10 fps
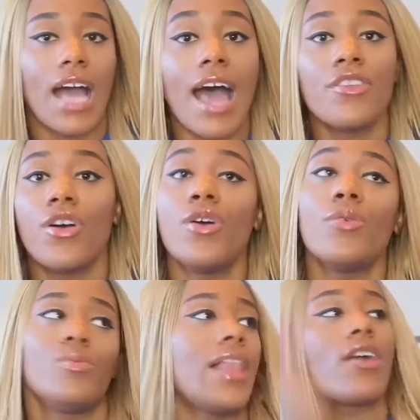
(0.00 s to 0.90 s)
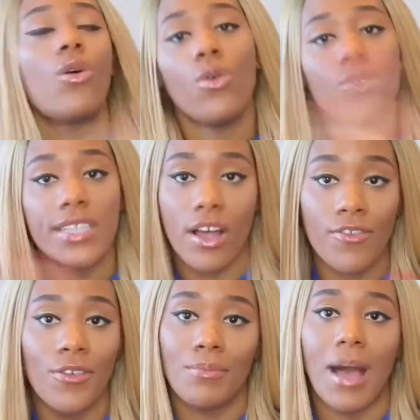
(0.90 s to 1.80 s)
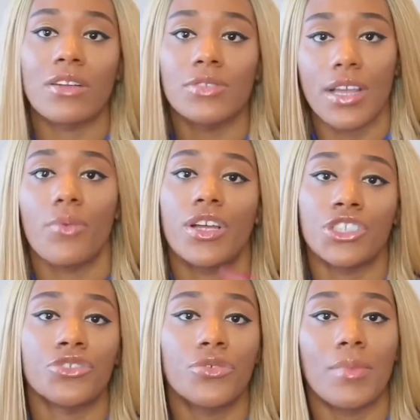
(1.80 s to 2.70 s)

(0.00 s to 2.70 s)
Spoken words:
I know like old cell phone models that was true,